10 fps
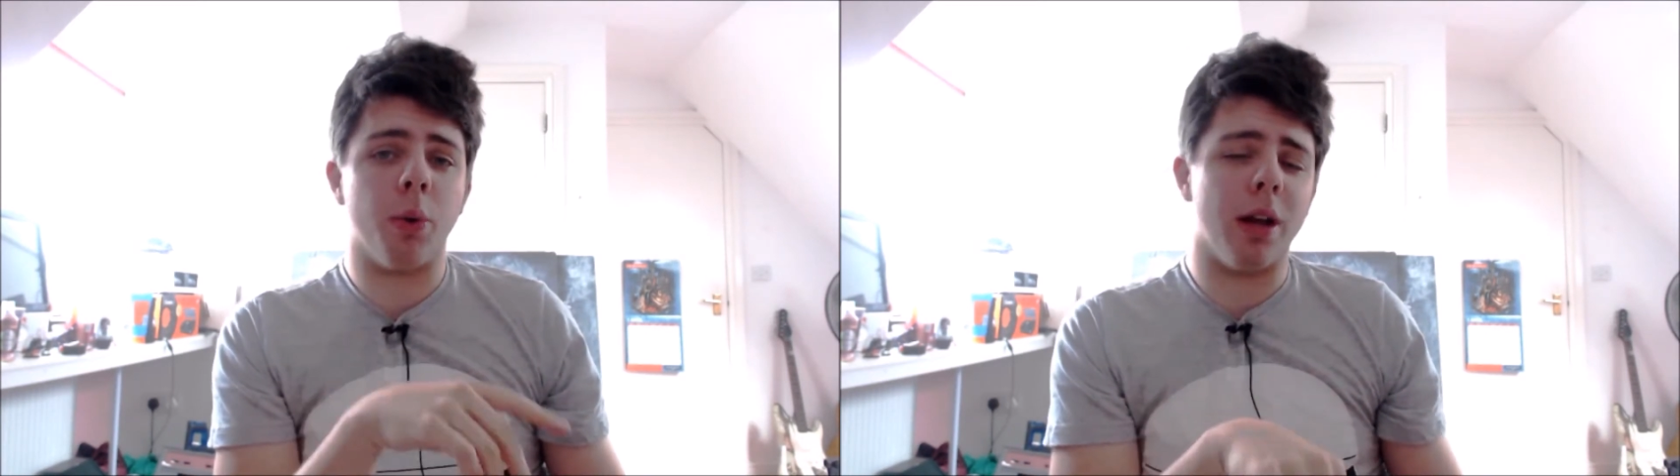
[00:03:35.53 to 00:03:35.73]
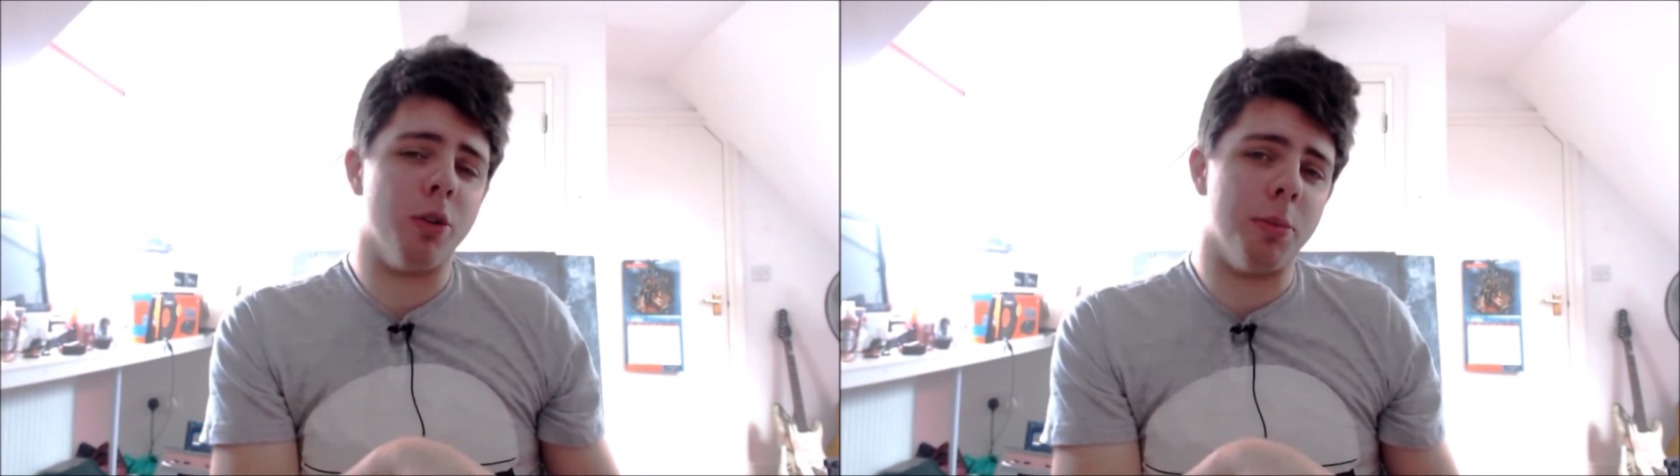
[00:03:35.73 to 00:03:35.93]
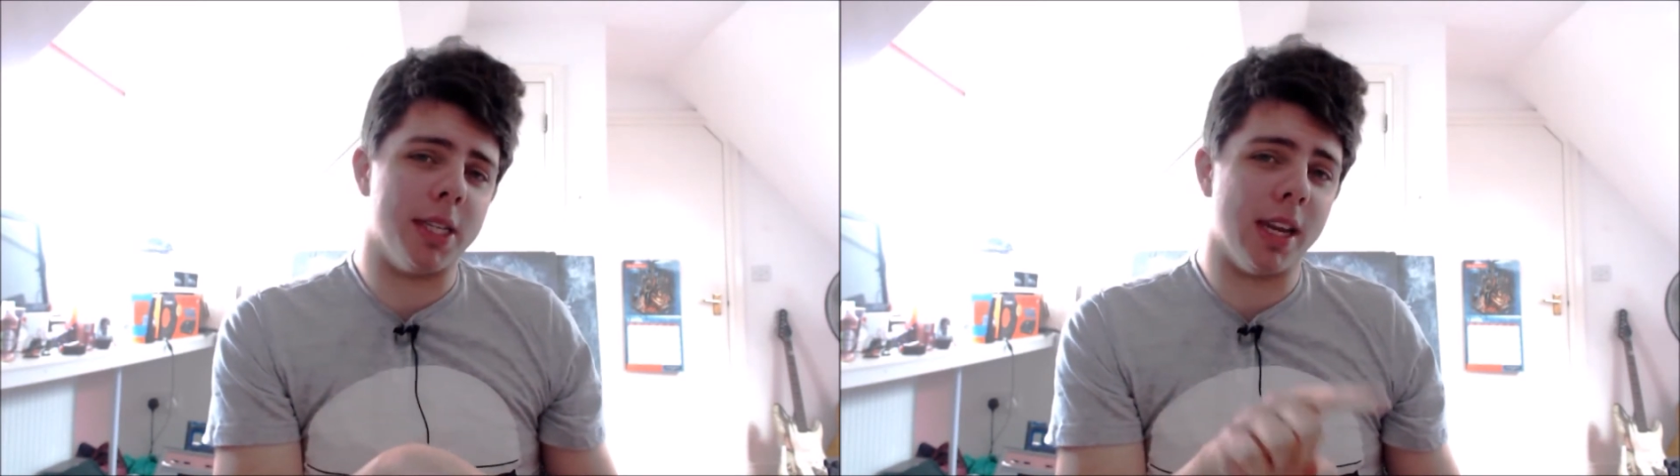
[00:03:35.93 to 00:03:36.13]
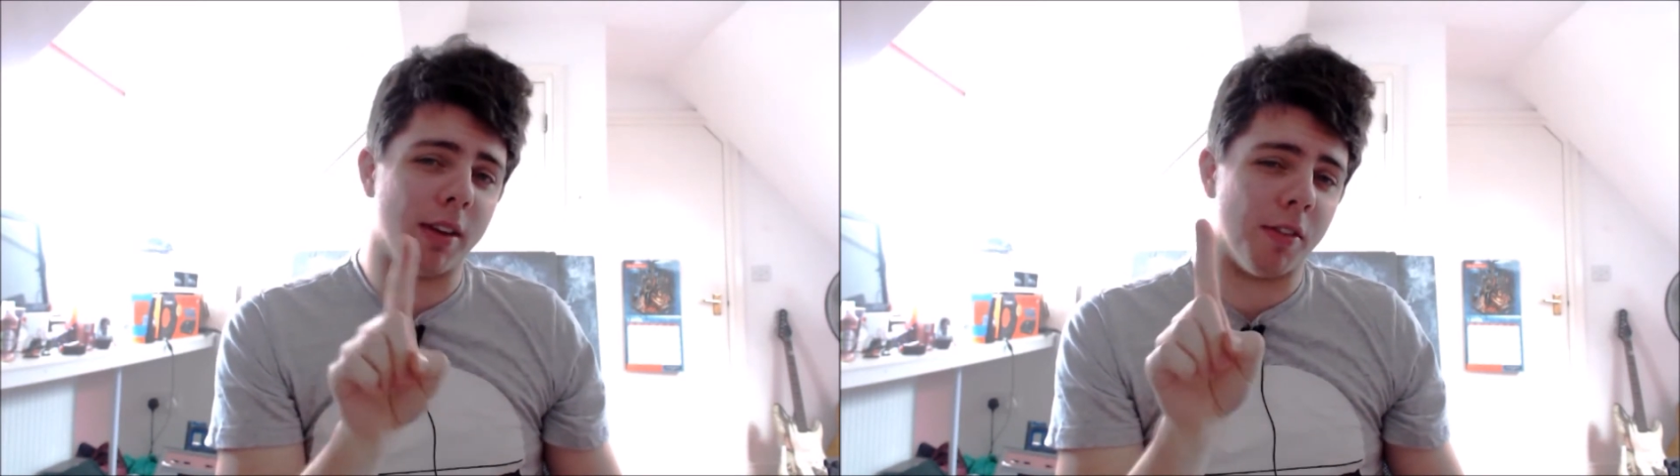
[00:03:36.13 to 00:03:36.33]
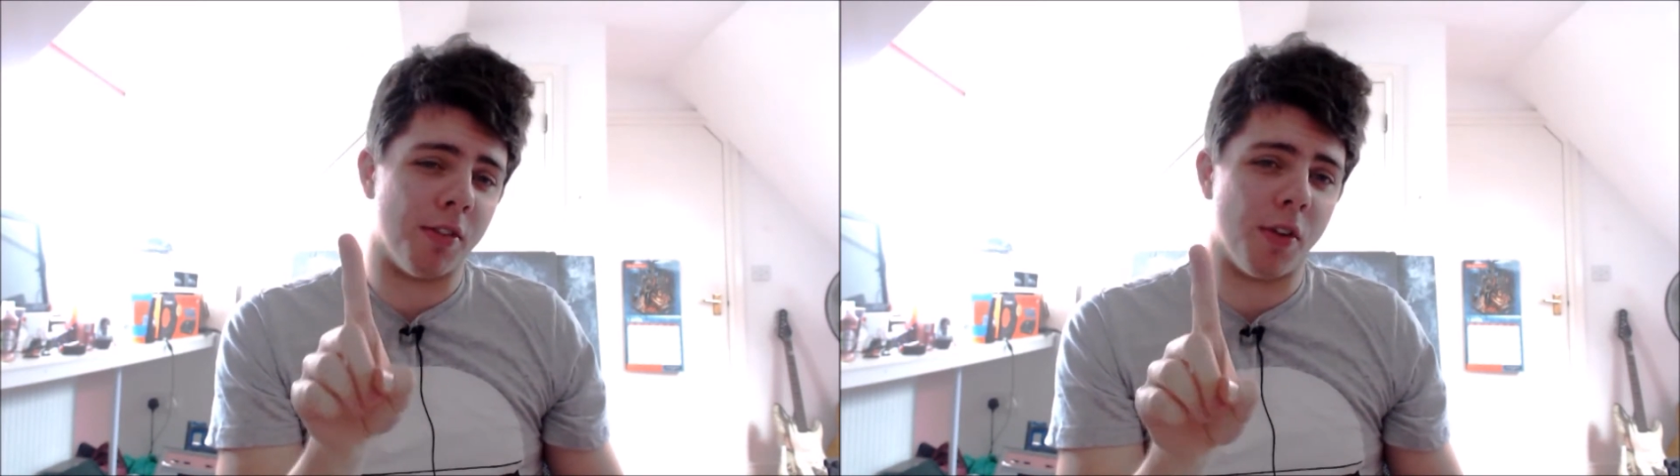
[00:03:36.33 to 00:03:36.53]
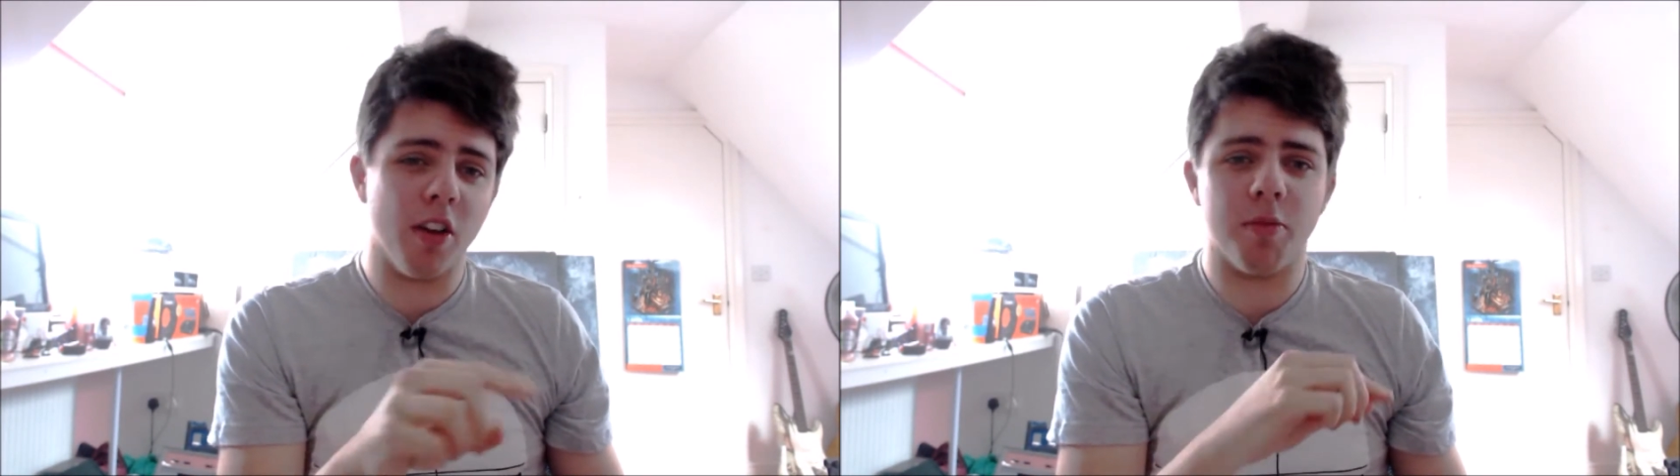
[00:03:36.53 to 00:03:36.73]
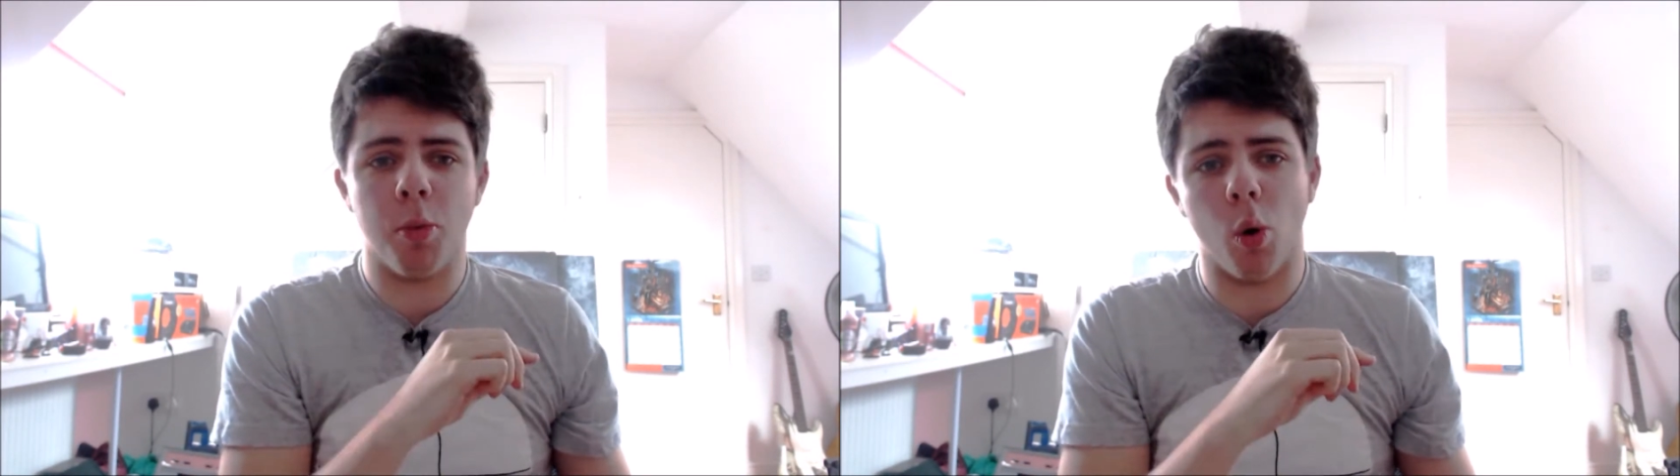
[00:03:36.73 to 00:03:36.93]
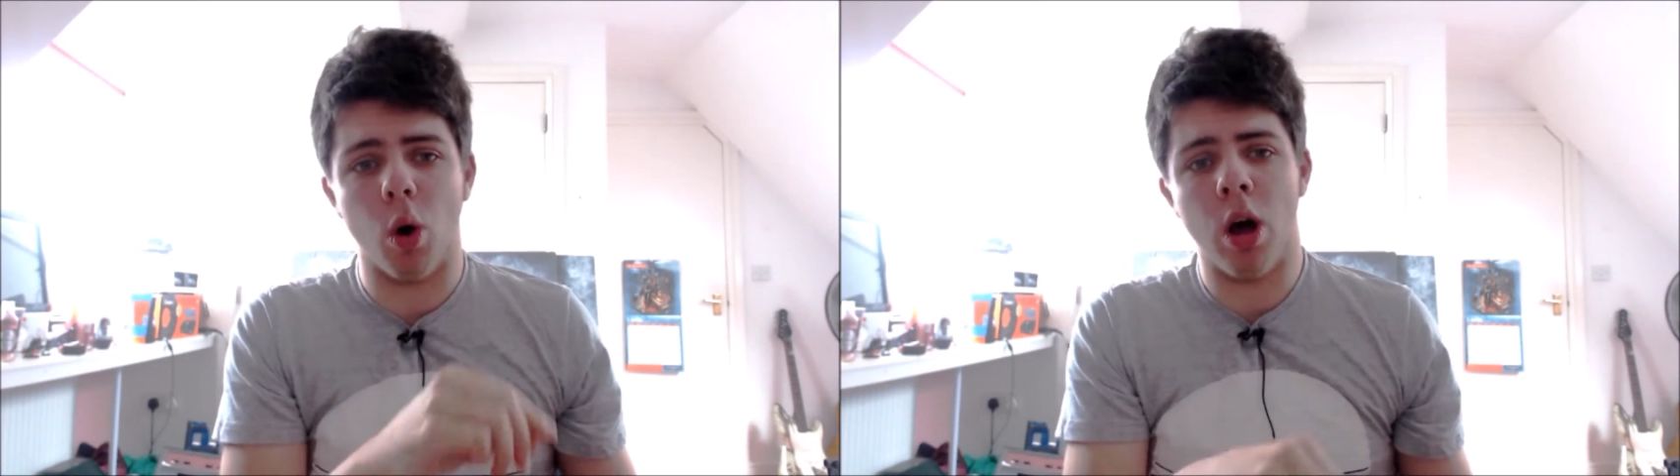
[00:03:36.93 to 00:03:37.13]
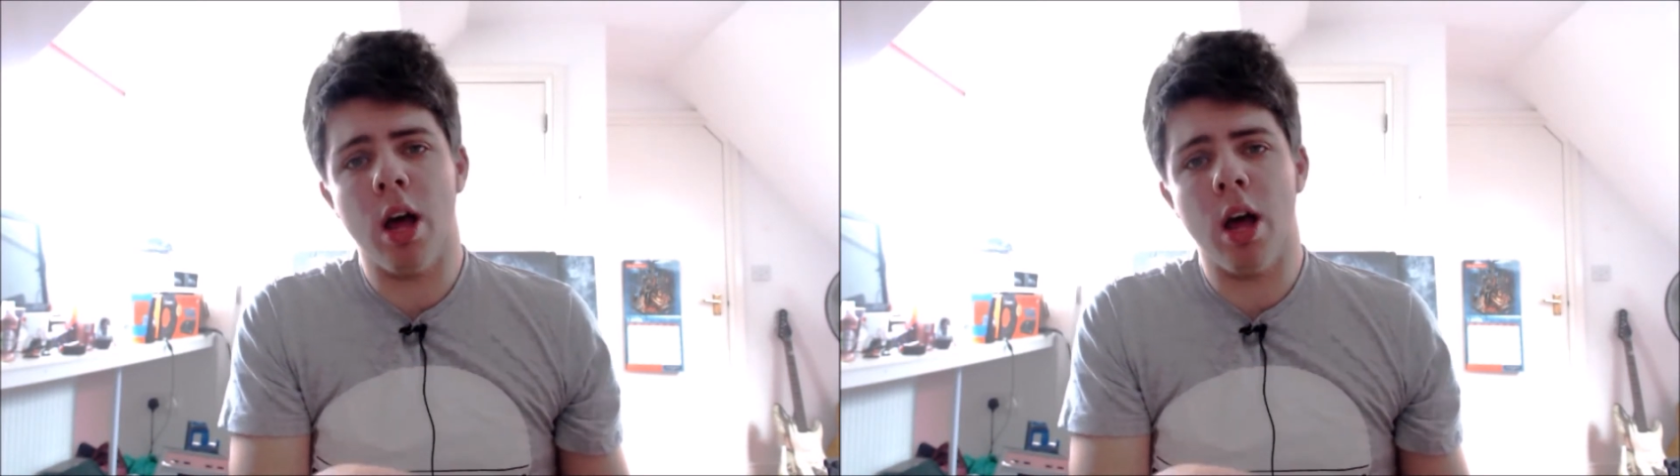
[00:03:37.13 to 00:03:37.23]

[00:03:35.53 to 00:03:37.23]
and you'll be seeing 5 more,